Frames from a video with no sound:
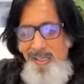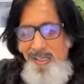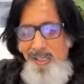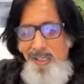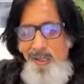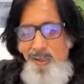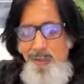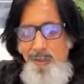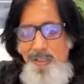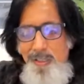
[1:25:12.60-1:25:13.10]

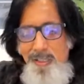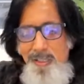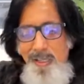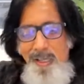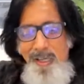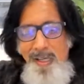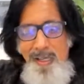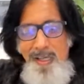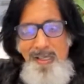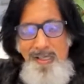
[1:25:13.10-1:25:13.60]

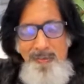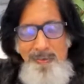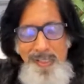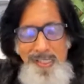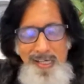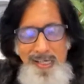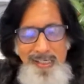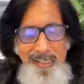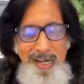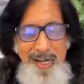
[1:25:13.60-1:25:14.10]
Because
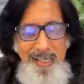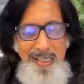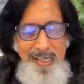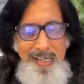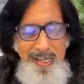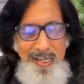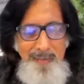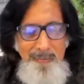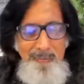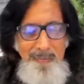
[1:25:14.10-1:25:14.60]
even at that
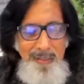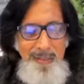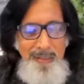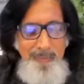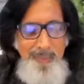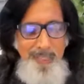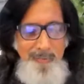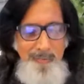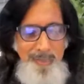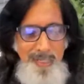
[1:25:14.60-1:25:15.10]
time,
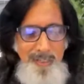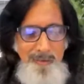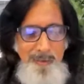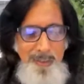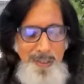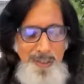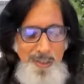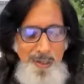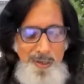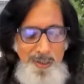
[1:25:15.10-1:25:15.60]
if somebody
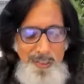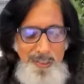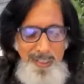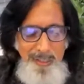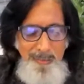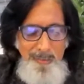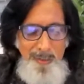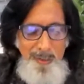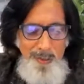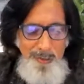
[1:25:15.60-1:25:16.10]
was
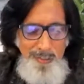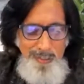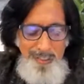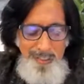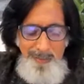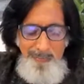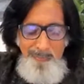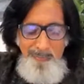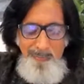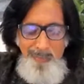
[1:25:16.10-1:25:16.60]
talking about
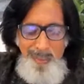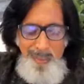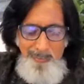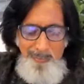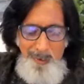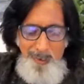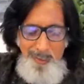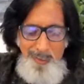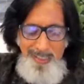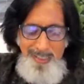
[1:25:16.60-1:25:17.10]
him,
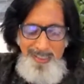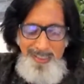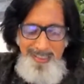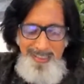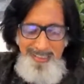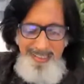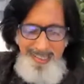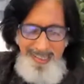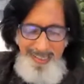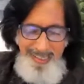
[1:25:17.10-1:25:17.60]
about
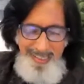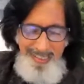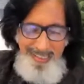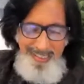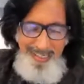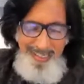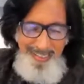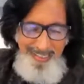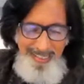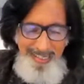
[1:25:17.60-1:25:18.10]
his
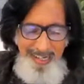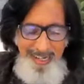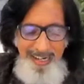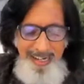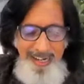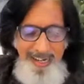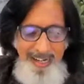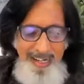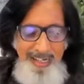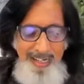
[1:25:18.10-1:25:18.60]
greatness,
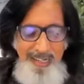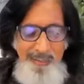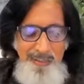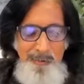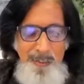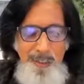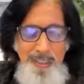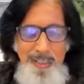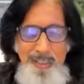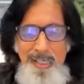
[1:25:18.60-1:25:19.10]
and he
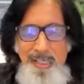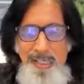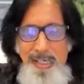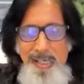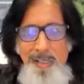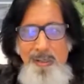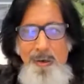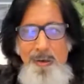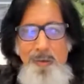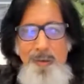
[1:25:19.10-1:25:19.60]
was
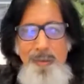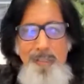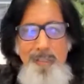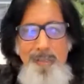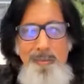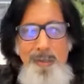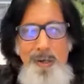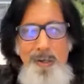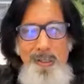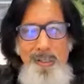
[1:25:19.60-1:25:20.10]
taking notes
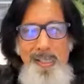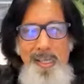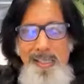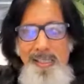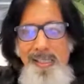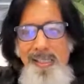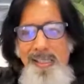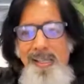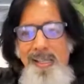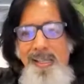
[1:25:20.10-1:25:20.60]
about
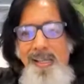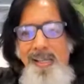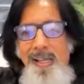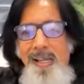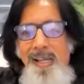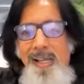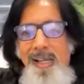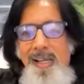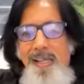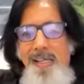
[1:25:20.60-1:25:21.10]
that,
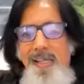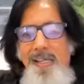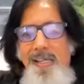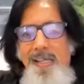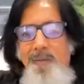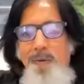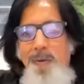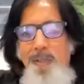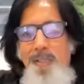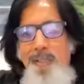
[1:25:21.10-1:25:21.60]
and
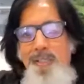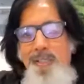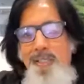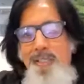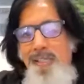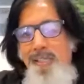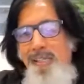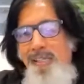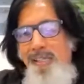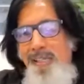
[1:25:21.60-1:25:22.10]
he
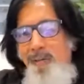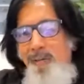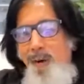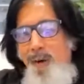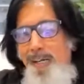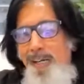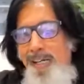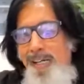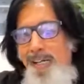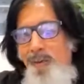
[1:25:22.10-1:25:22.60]

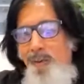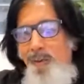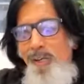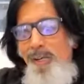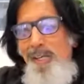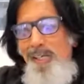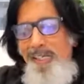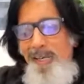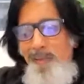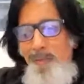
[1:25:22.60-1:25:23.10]
wanted to
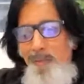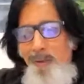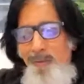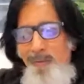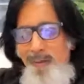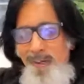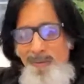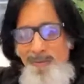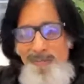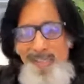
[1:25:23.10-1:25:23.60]
learn
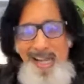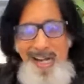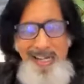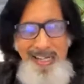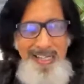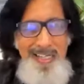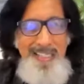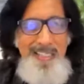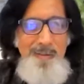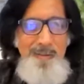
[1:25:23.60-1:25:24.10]
about from
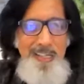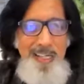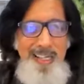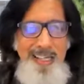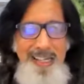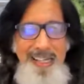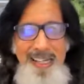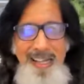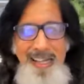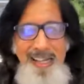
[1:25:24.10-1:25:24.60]
that as well.